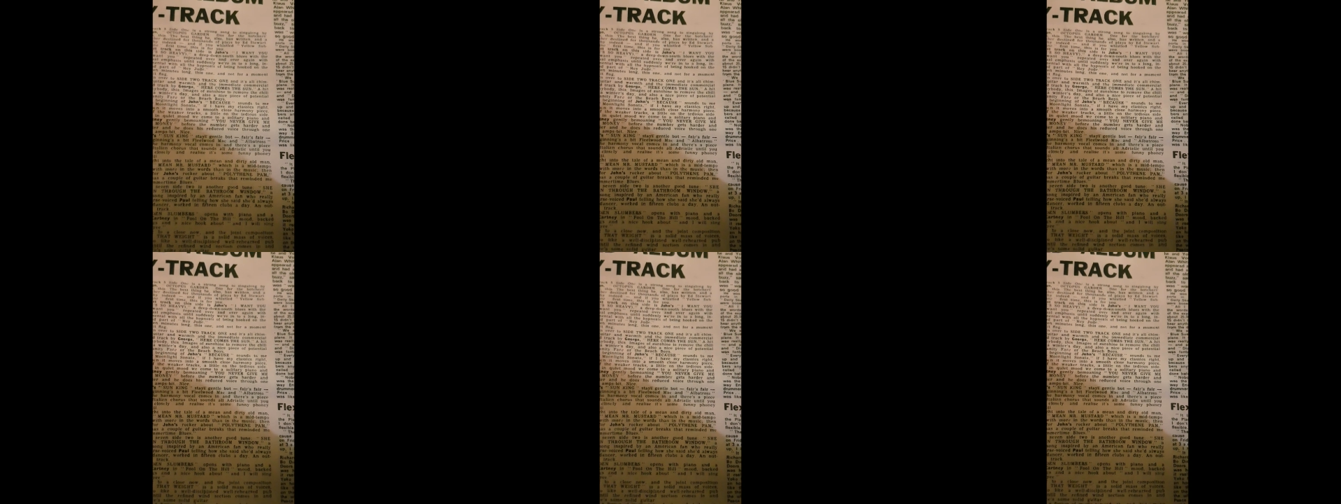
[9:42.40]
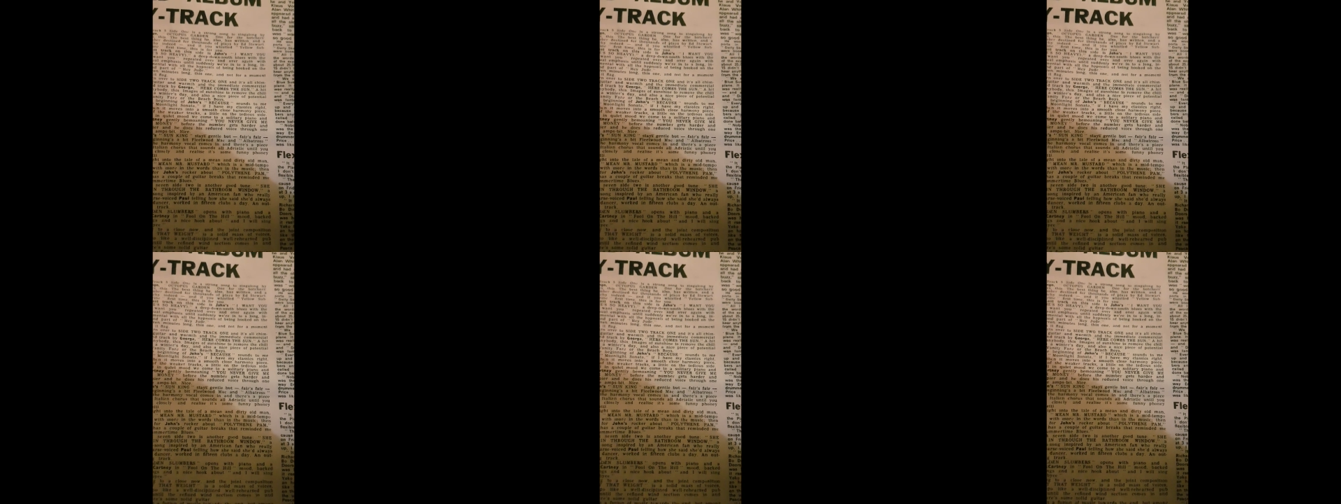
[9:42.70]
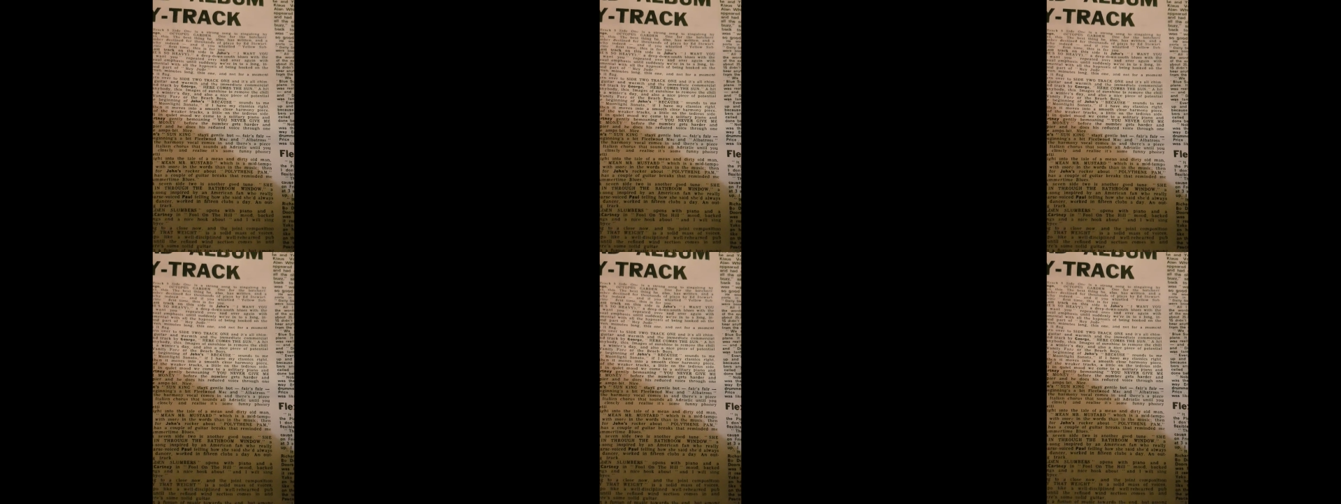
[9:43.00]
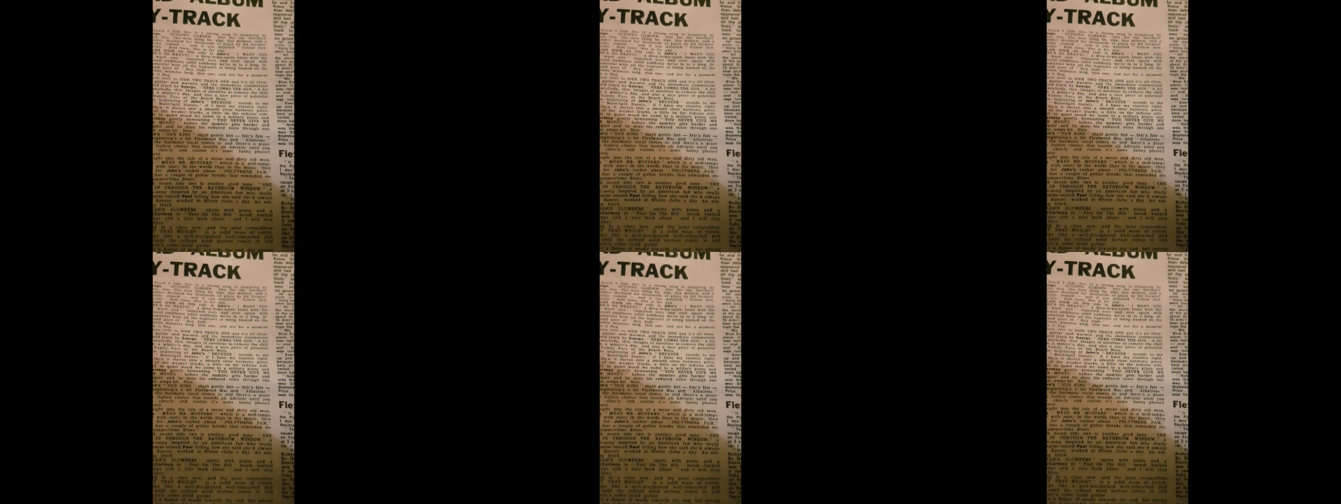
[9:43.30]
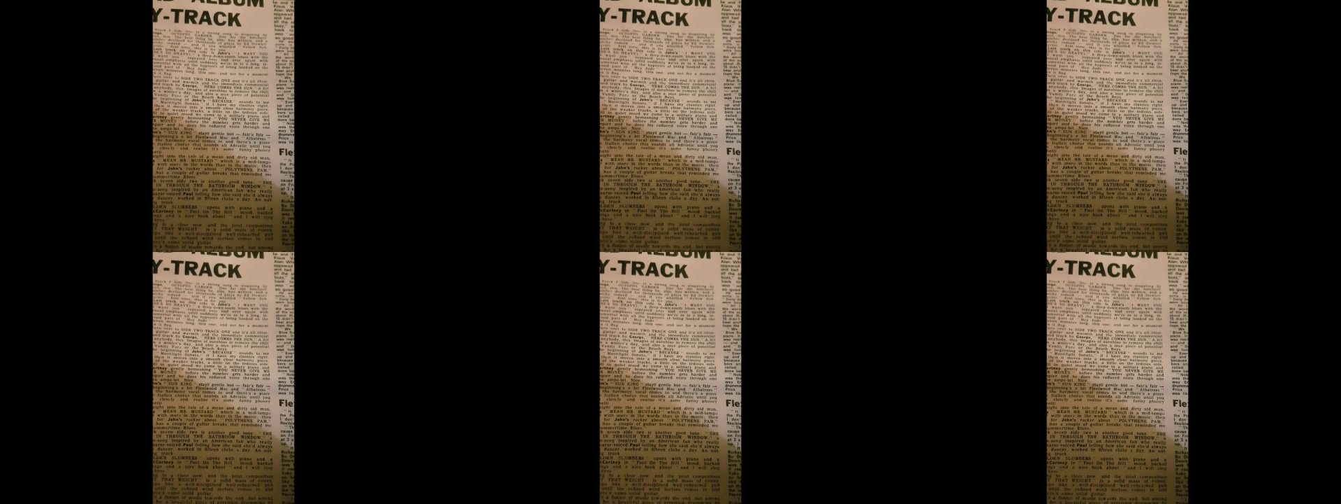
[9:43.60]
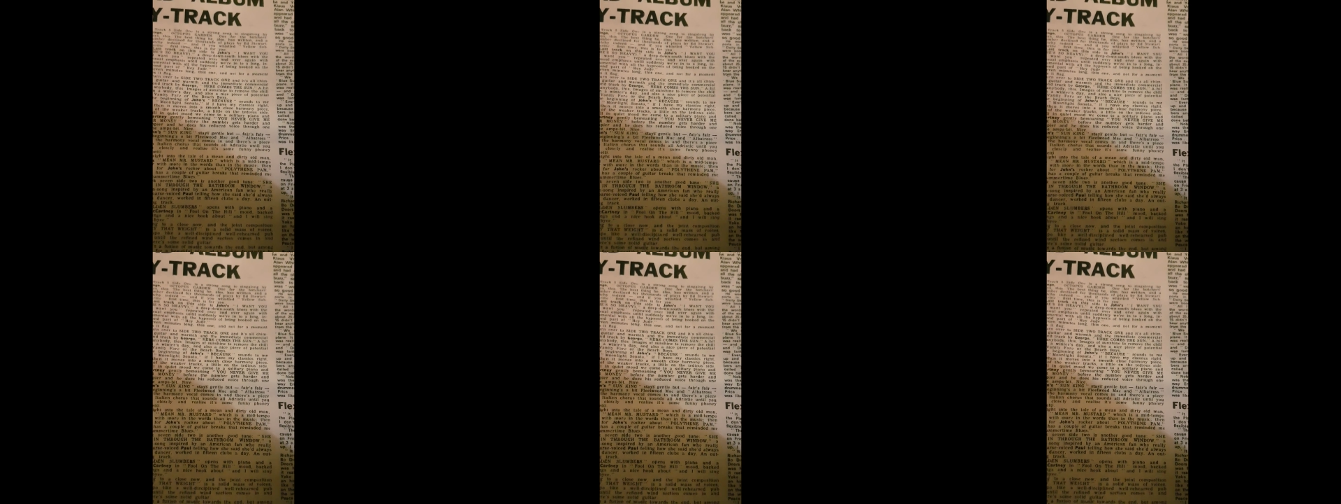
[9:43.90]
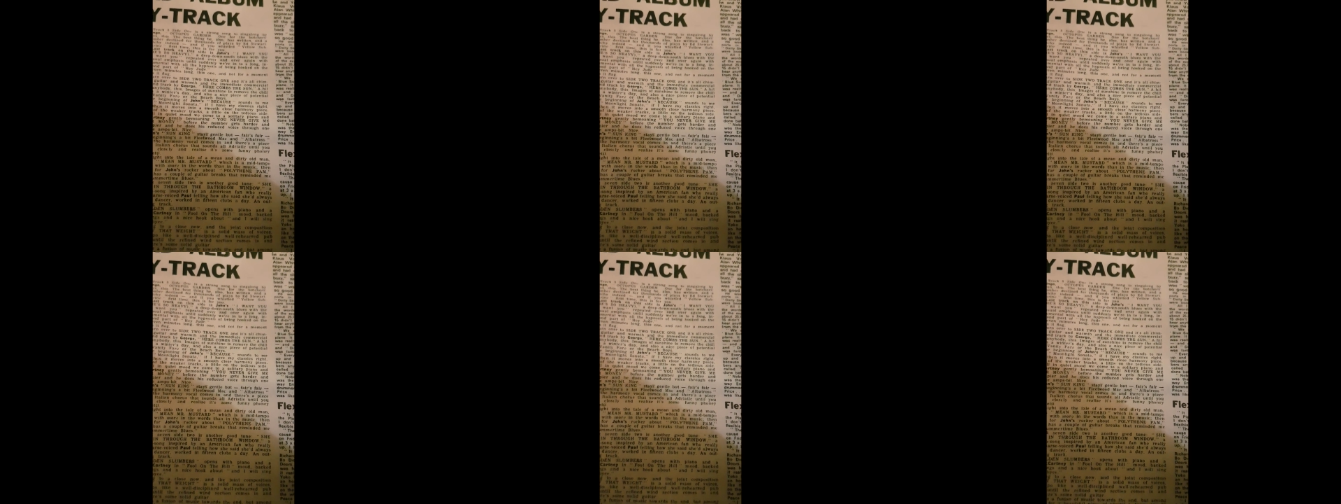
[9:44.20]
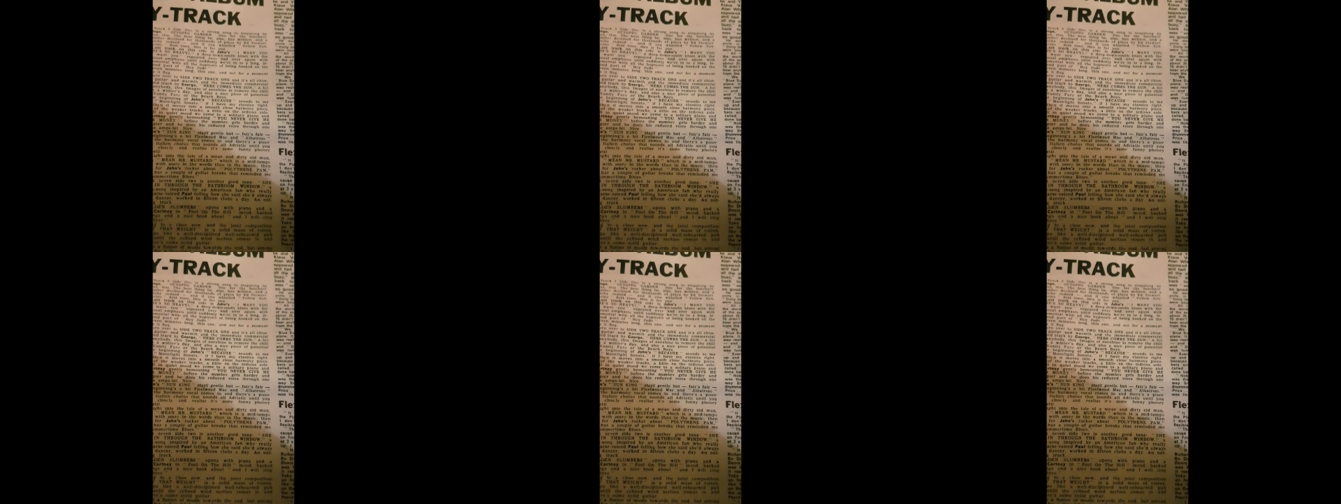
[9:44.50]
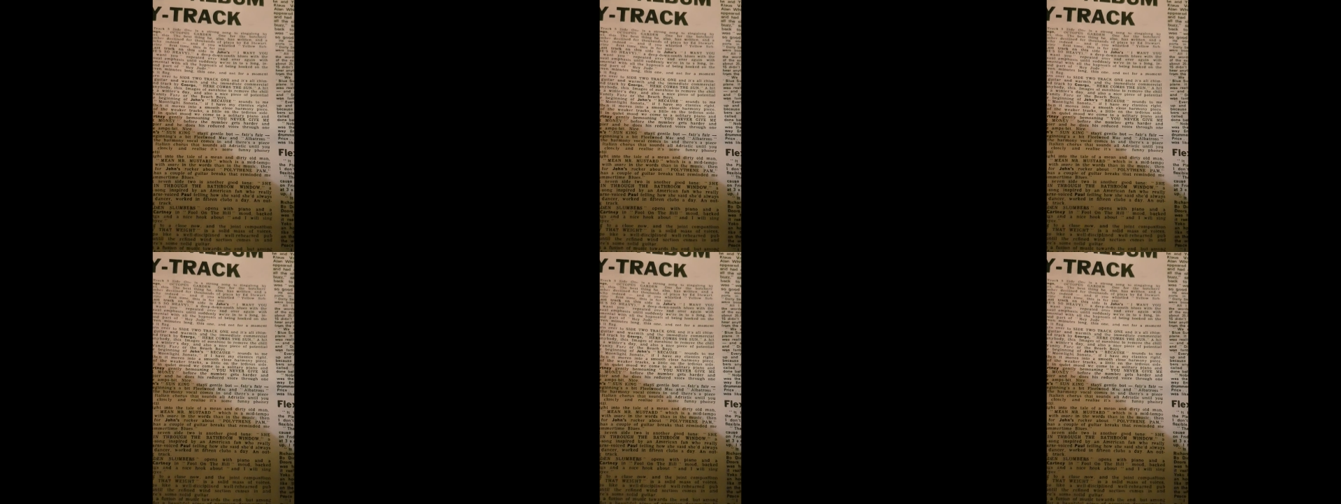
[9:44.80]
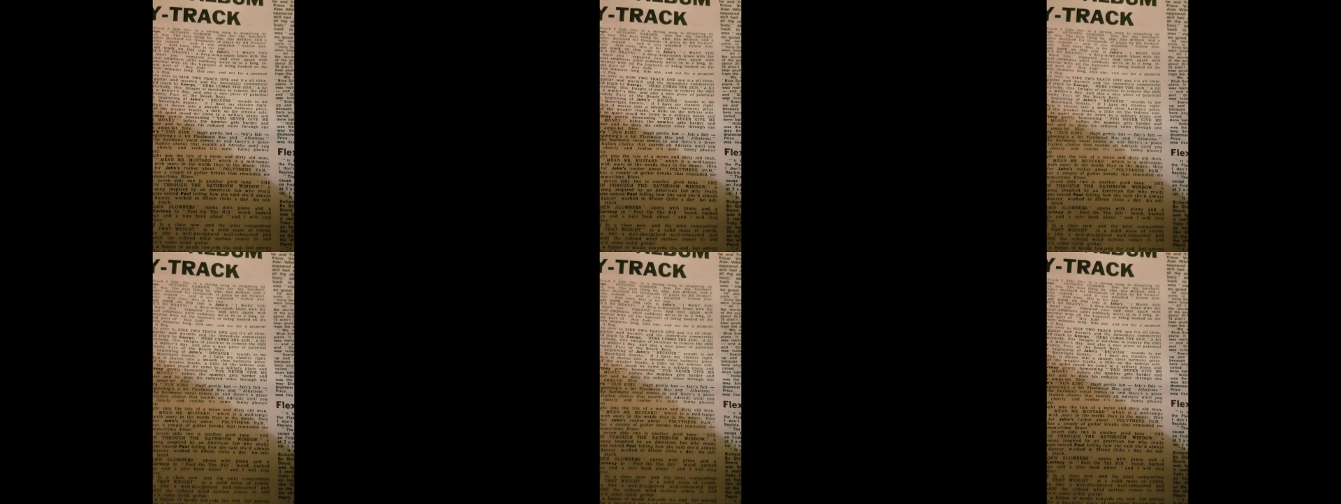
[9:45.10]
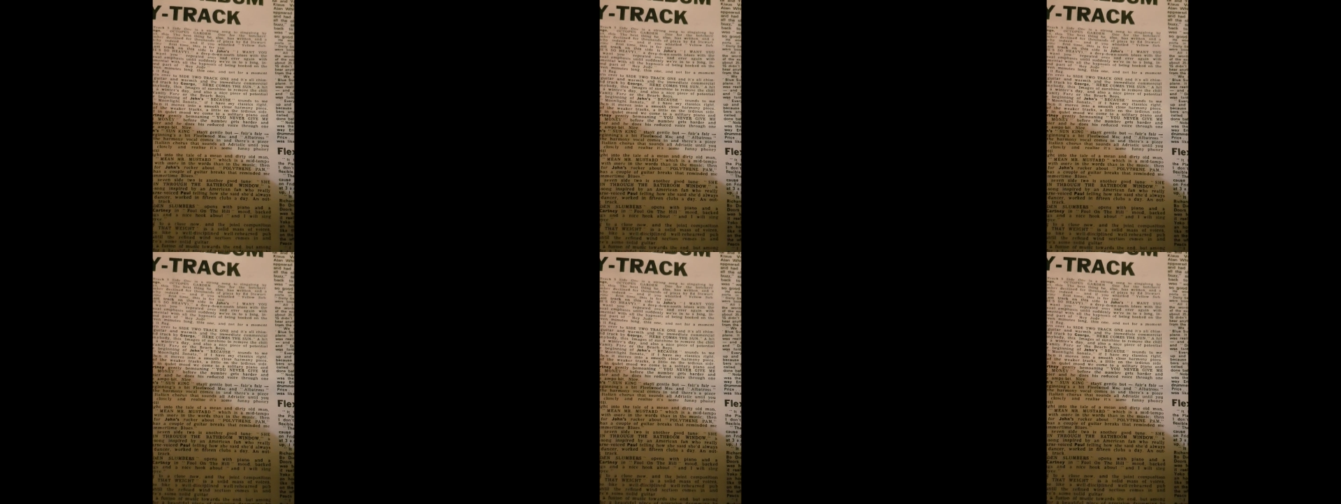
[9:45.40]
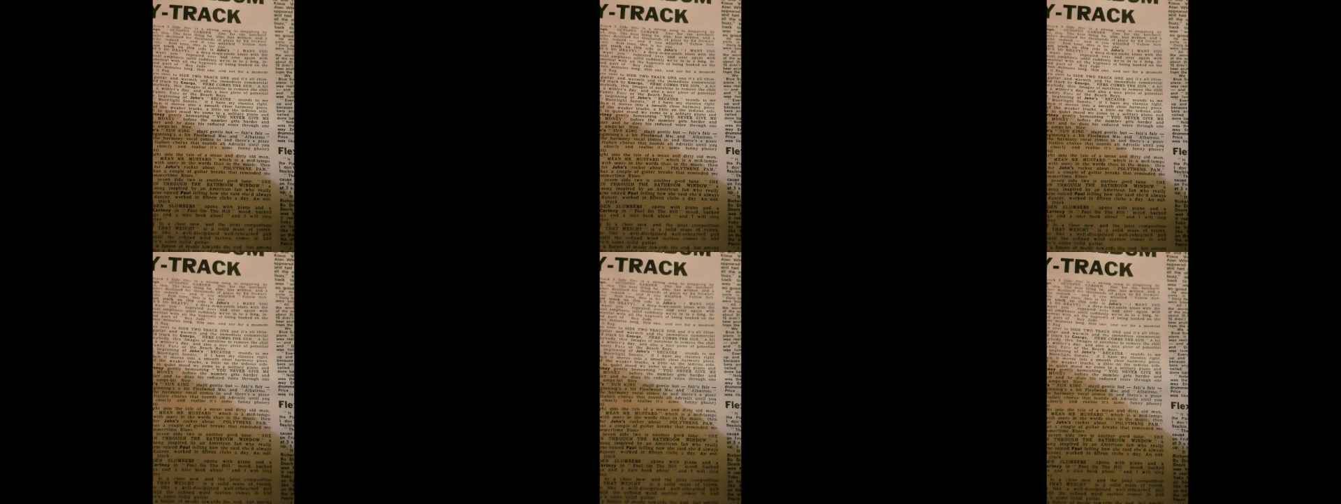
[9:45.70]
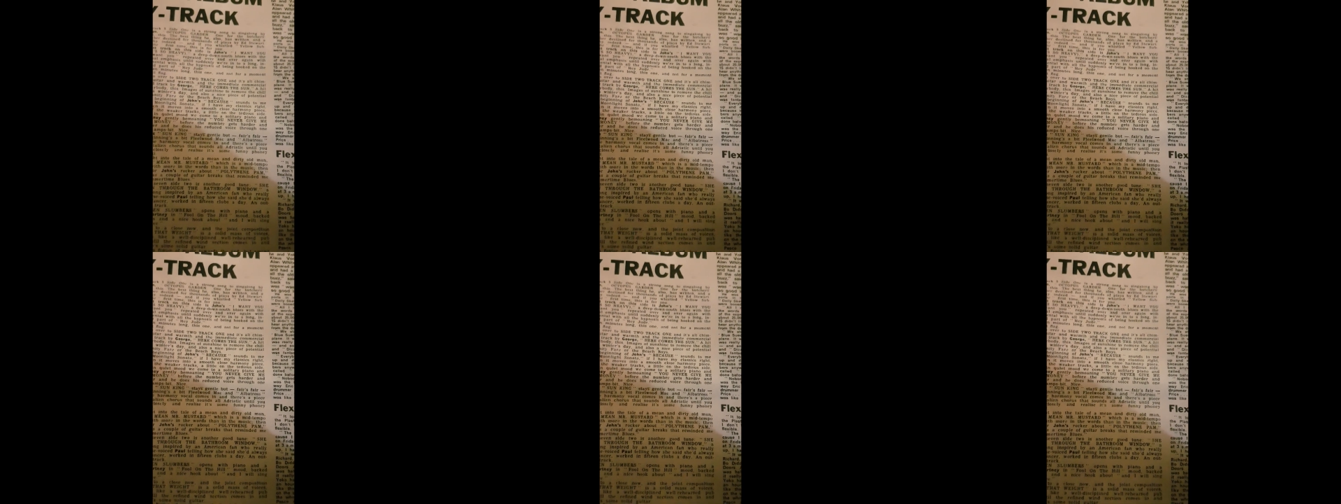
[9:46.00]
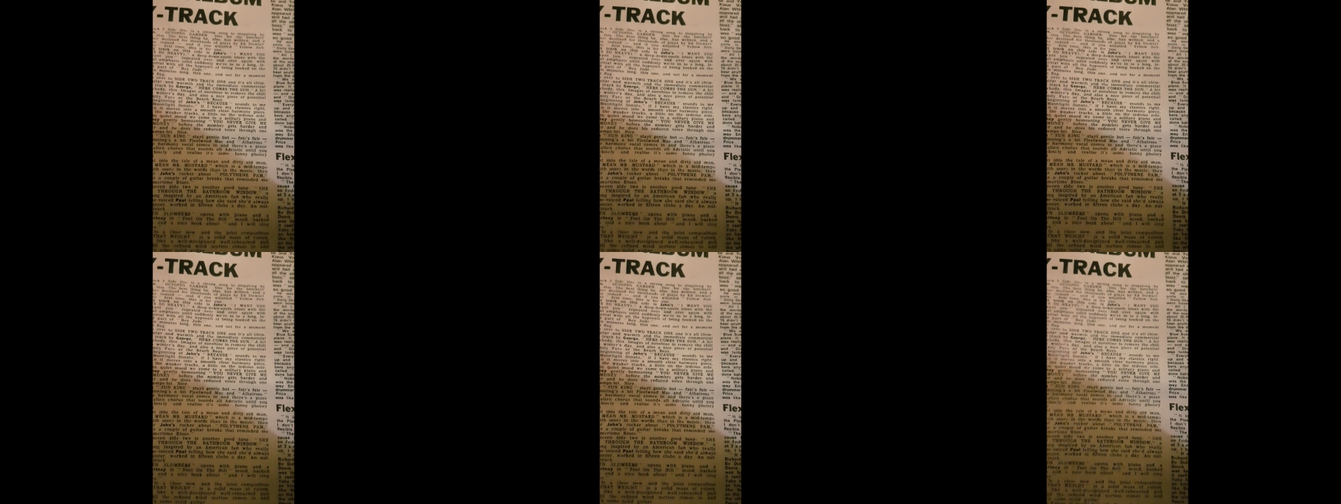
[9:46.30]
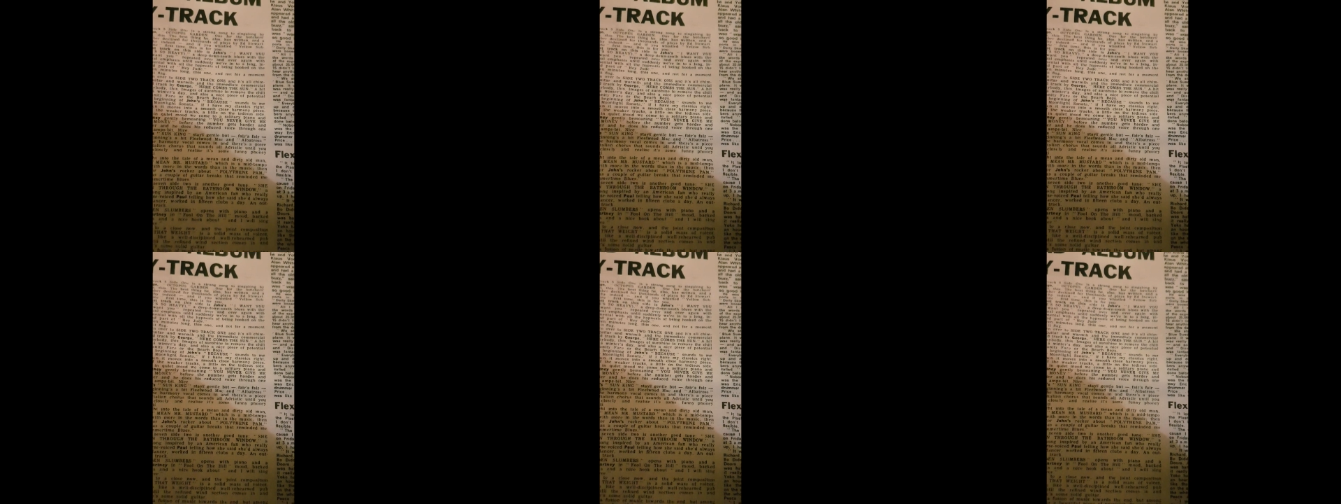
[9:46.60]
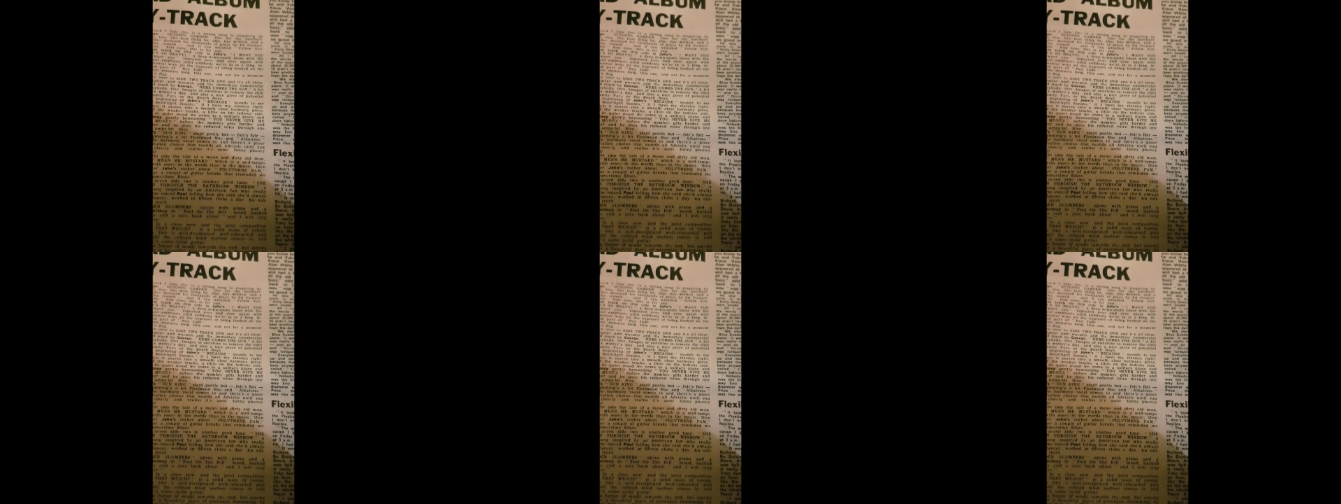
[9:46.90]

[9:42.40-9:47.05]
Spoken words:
[unreadable: no face in view]